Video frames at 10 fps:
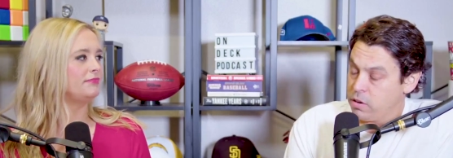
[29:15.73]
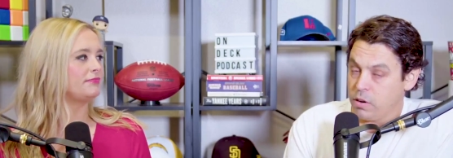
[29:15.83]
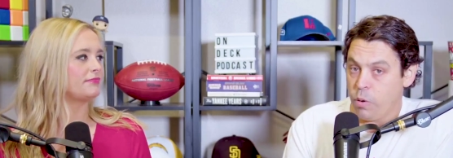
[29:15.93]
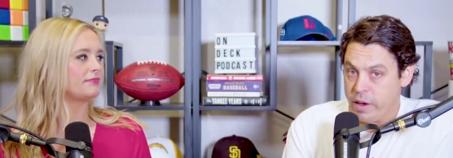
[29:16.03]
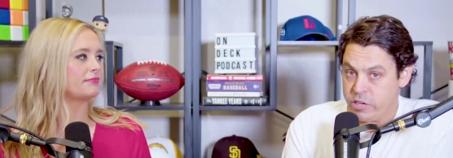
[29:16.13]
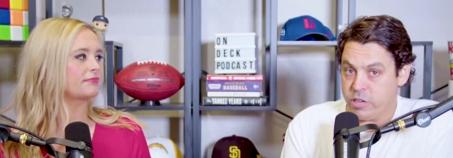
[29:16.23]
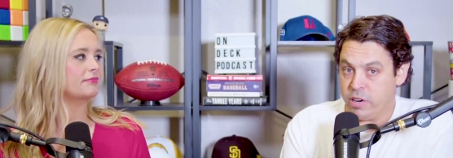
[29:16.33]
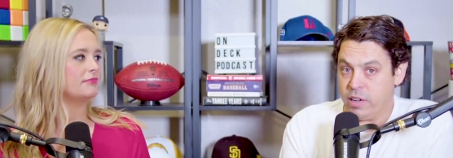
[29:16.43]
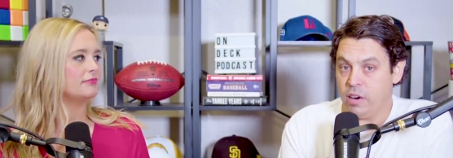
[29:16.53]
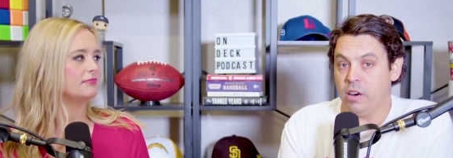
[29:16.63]

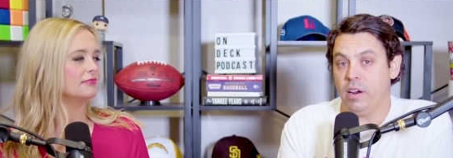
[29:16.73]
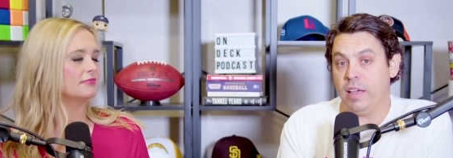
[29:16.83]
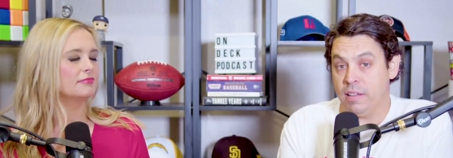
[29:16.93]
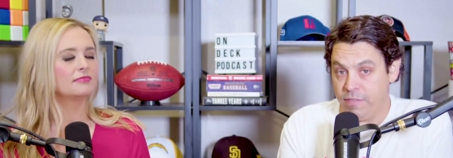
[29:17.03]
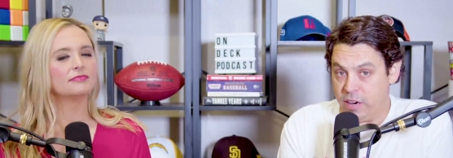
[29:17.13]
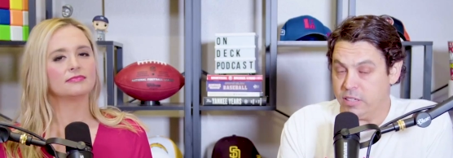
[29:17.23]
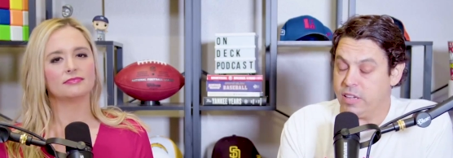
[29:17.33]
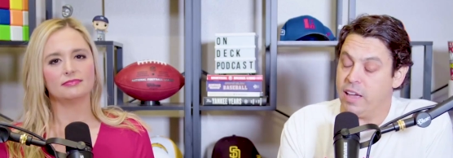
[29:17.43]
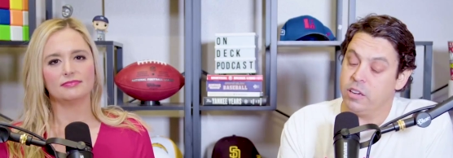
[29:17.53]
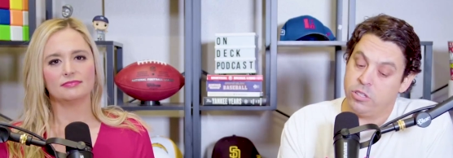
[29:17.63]
Speaker 1: question here. If it is
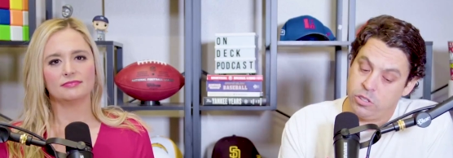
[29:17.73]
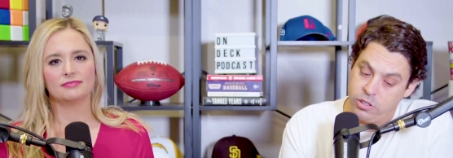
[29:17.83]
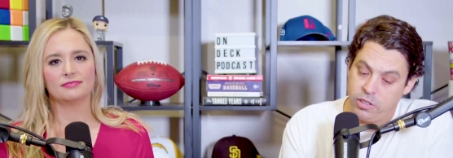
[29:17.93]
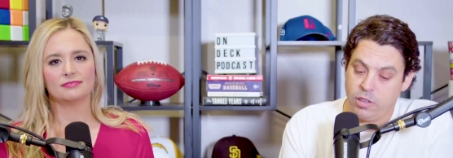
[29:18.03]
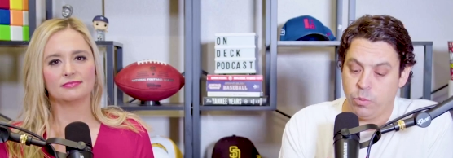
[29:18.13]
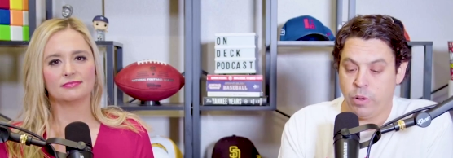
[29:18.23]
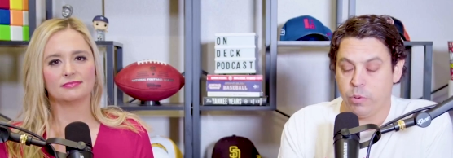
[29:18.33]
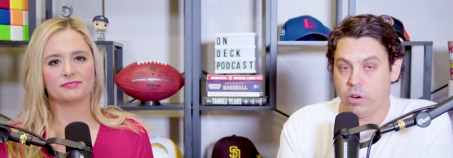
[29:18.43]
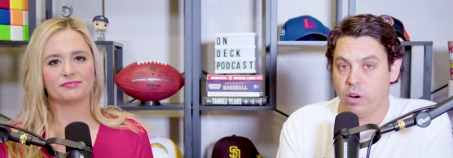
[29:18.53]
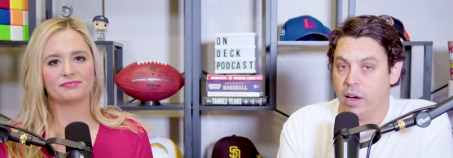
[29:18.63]
canceled, we
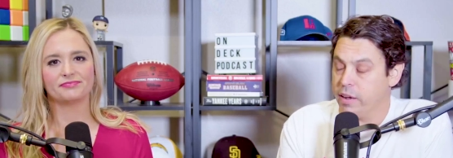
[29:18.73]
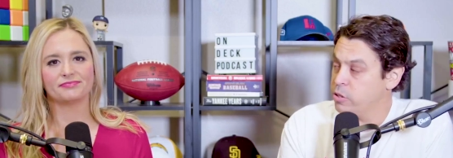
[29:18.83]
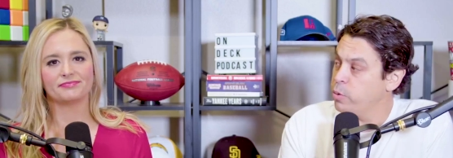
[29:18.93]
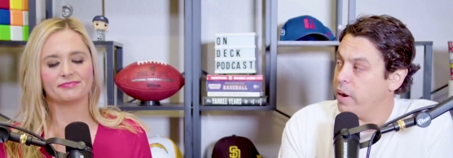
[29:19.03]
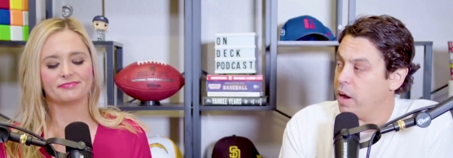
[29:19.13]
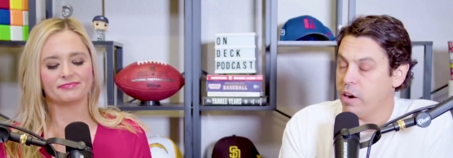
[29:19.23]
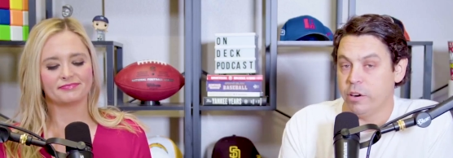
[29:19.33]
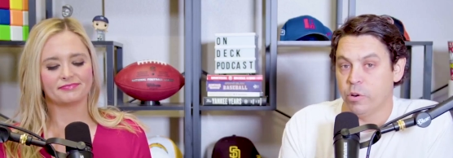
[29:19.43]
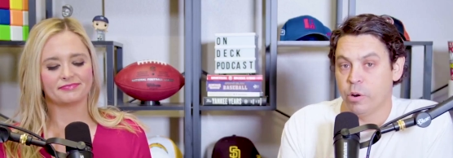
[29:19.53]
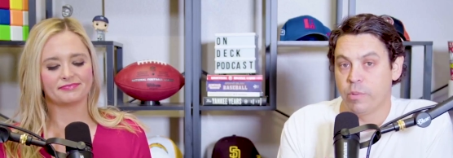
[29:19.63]
will uh, tweet out a
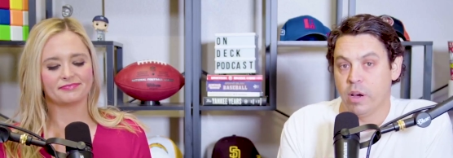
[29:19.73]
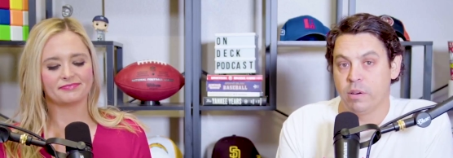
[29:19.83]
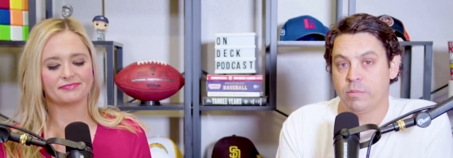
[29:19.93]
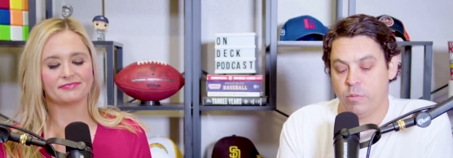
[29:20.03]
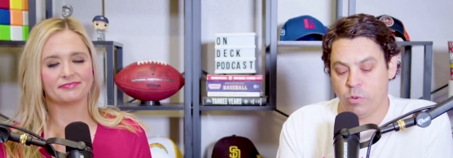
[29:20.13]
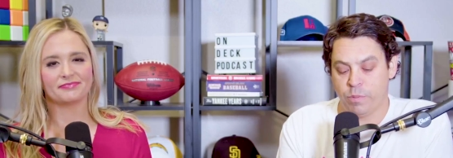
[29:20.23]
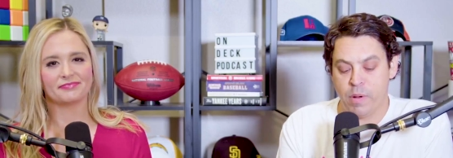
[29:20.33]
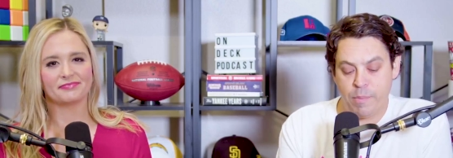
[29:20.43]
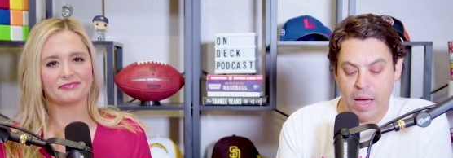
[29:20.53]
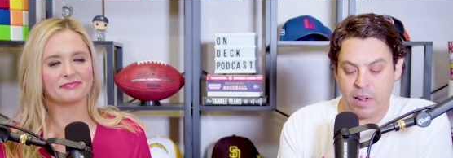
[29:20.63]
new home run with
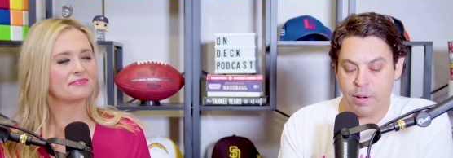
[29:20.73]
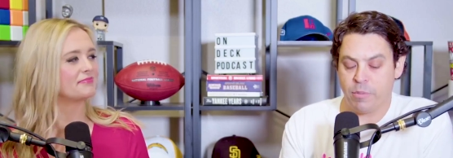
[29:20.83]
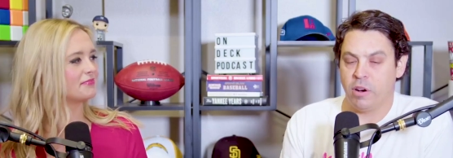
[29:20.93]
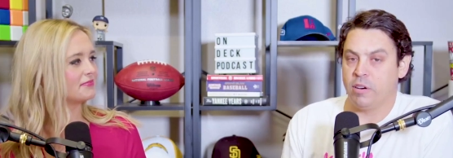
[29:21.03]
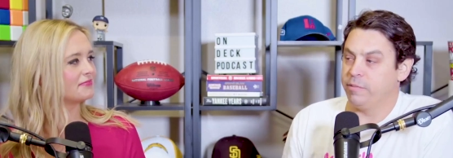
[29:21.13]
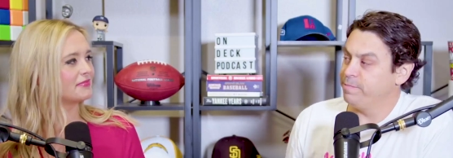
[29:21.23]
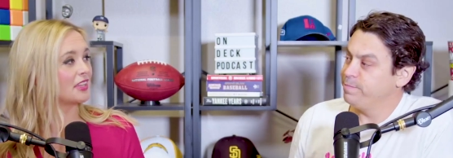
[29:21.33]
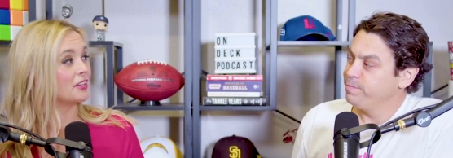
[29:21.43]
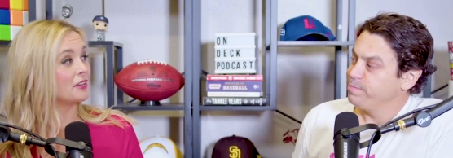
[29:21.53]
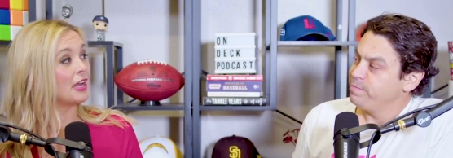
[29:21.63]
my backup call.
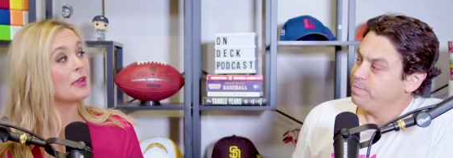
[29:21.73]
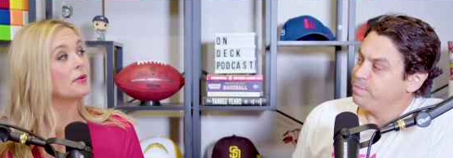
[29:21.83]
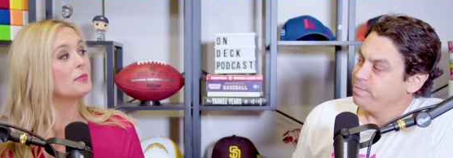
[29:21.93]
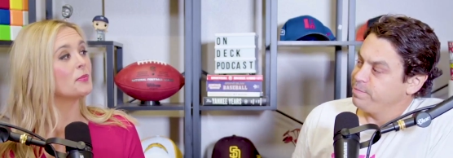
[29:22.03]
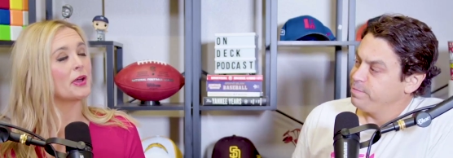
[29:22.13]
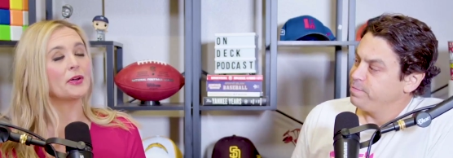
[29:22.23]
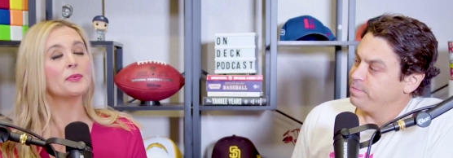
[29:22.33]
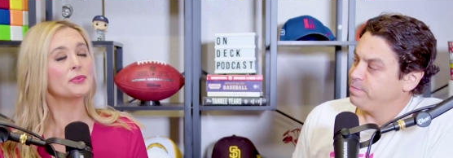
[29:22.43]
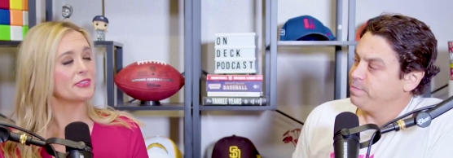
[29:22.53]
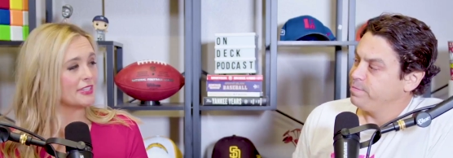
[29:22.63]
Speaker 2: All right. Well,
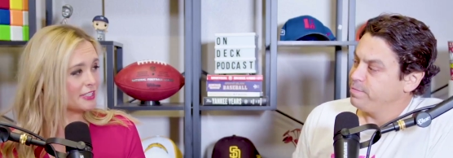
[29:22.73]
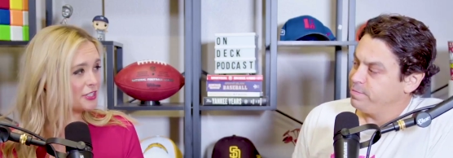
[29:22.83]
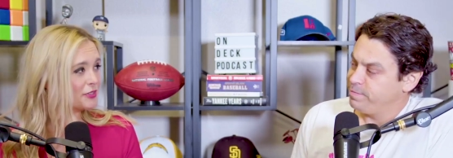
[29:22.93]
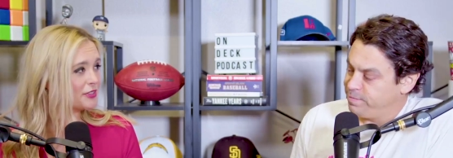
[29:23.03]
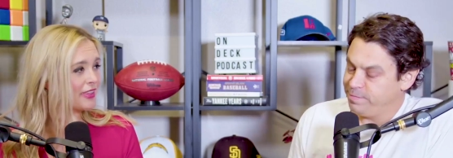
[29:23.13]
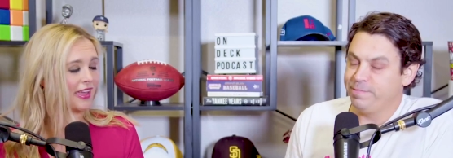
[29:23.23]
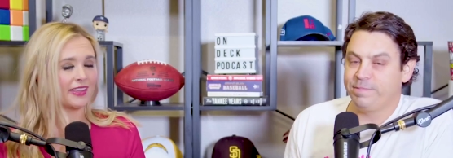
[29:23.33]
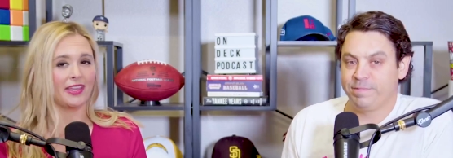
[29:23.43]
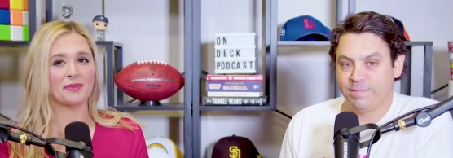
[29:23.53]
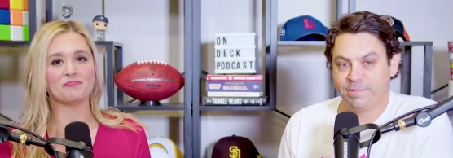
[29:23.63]
we'll stay tuned mm-hmm. to that
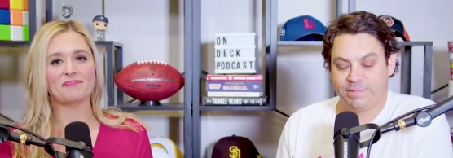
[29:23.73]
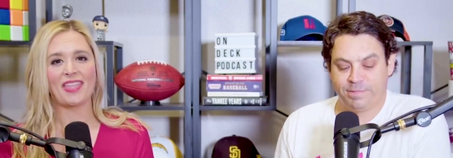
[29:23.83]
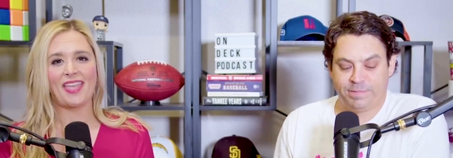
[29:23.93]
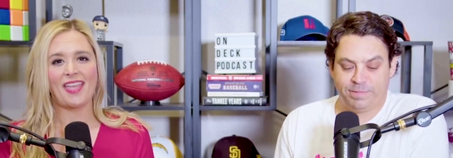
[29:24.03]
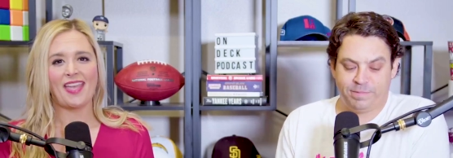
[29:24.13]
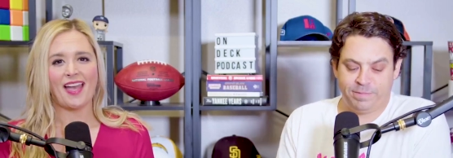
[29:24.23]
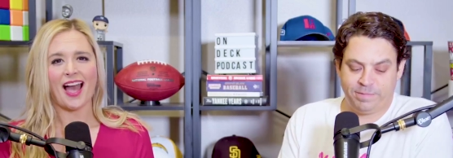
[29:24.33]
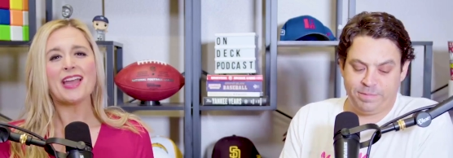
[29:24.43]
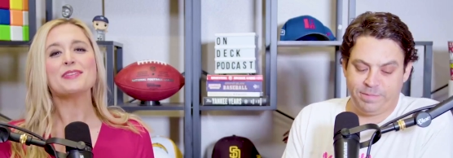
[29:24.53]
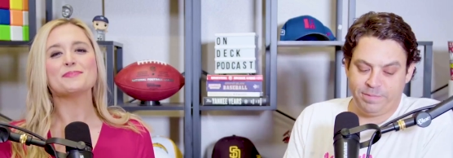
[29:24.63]
game.
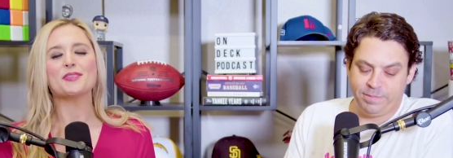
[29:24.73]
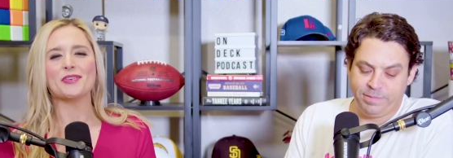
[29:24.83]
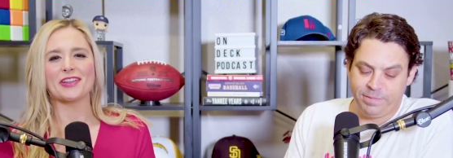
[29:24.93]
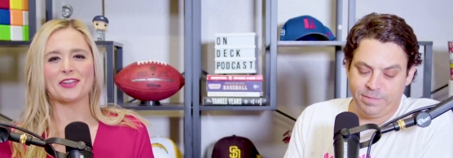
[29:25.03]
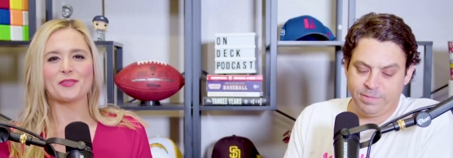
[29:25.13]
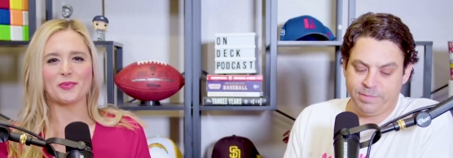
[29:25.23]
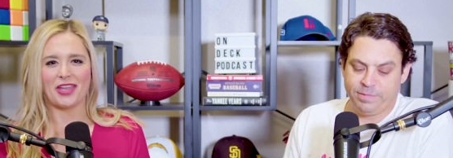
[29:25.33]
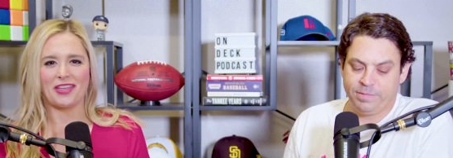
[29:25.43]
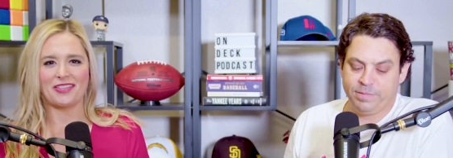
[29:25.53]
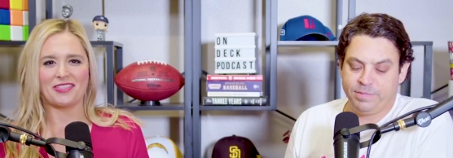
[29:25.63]
I am going
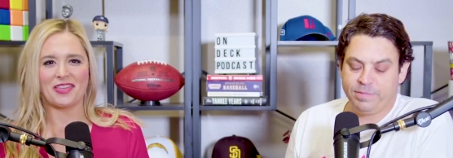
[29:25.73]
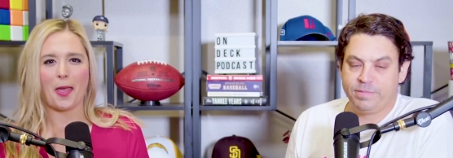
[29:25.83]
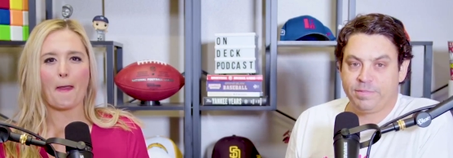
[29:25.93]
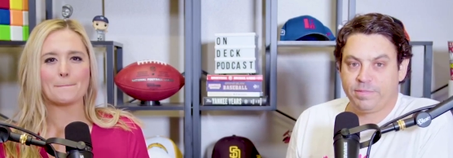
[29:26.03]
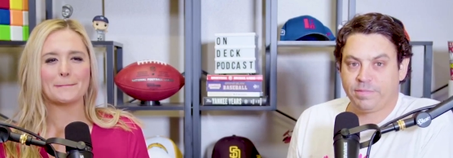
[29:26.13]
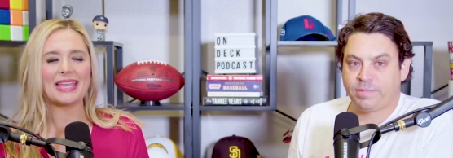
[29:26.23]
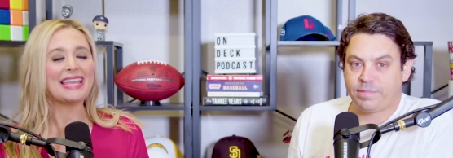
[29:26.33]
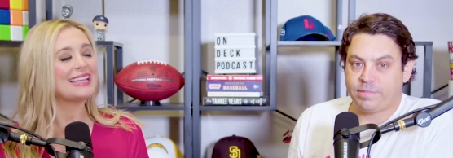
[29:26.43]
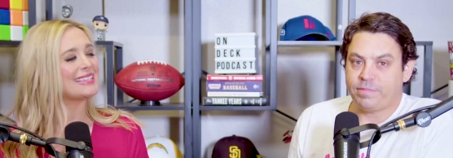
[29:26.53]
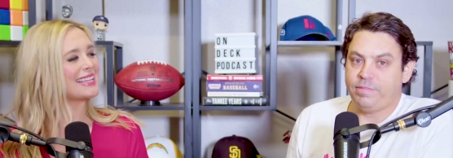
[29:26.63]
with Pete